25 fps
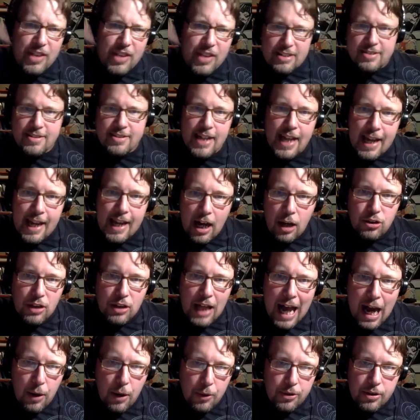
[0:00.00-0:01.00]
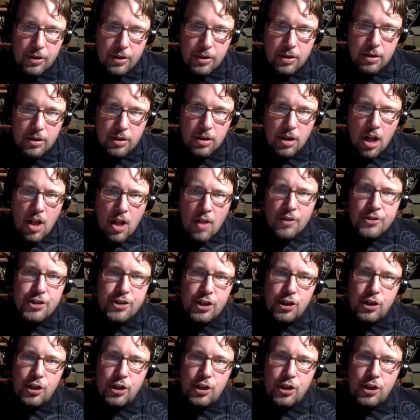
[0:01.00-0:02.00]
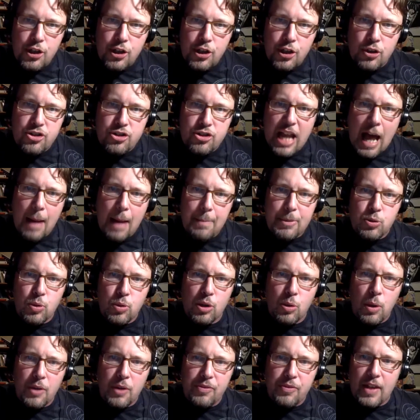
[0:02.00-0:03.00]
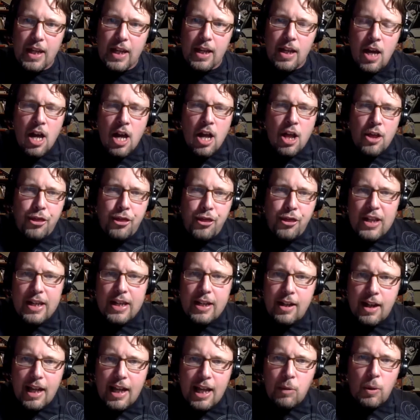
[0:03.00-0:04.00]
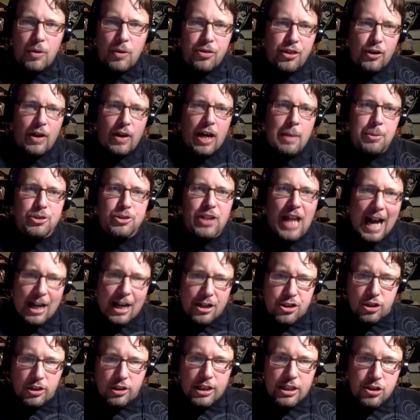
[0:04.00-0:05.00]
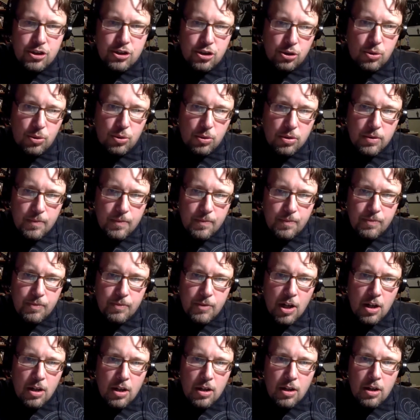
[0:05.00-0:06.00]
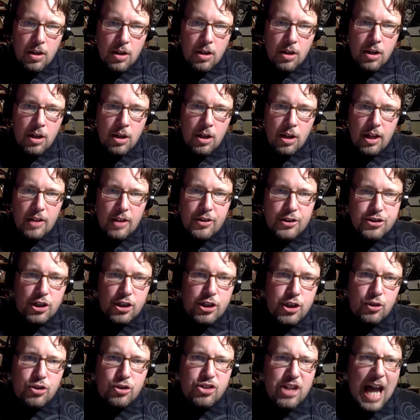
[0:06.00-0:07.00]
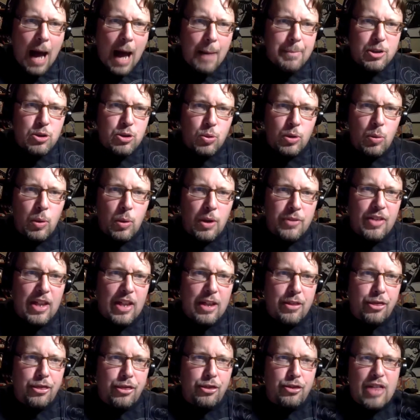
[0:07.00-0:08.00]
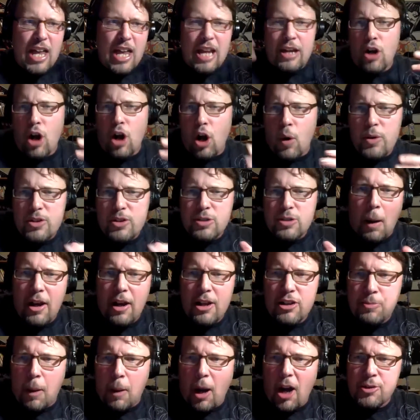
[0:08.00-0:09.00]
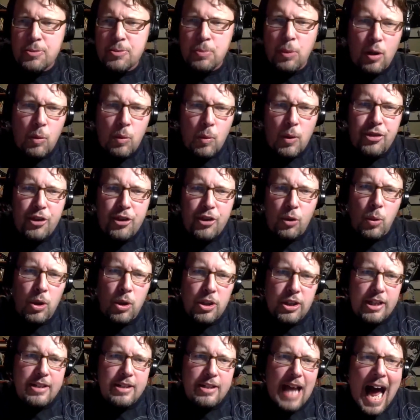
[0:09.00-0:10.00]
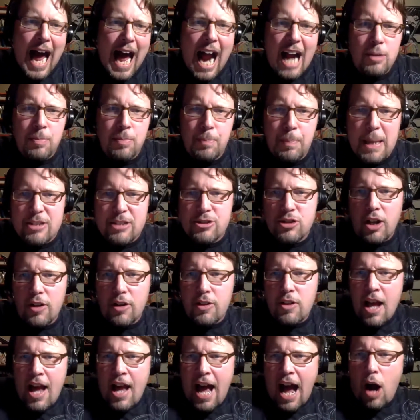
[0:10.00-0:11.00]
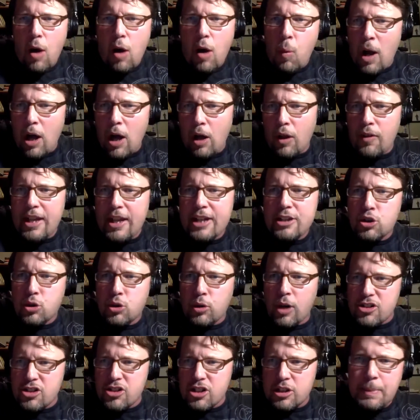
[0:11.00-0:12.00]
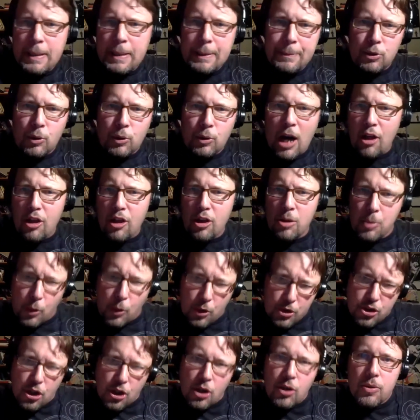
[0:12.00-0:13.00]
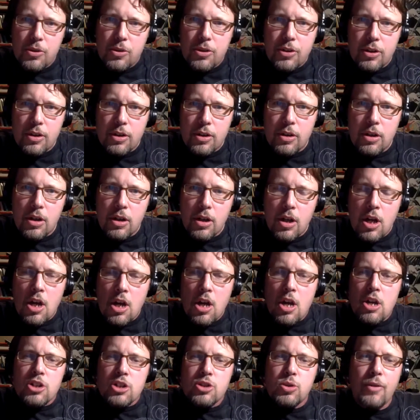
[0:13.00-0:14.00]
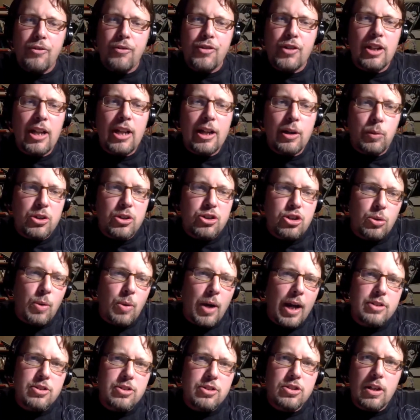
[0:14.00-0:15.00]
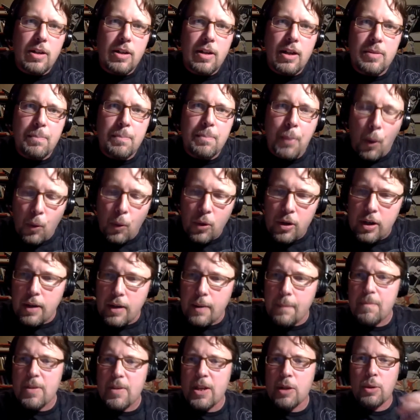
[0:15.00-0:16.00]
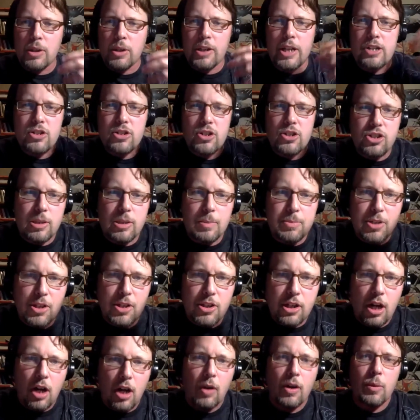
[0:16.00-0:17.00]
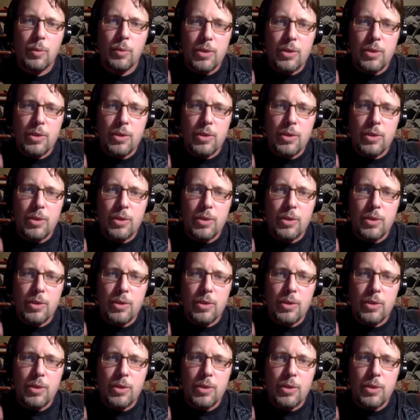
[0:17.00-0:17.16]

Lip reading: they say out loud. There's a huge gap between what they think and what they're able to actually do. There's a huge gap between what they know is possible and what they're willing to act based on how well they trust the people around them or don't. Mm-hmm. So I feel like Richard Wright's important in relationship to the current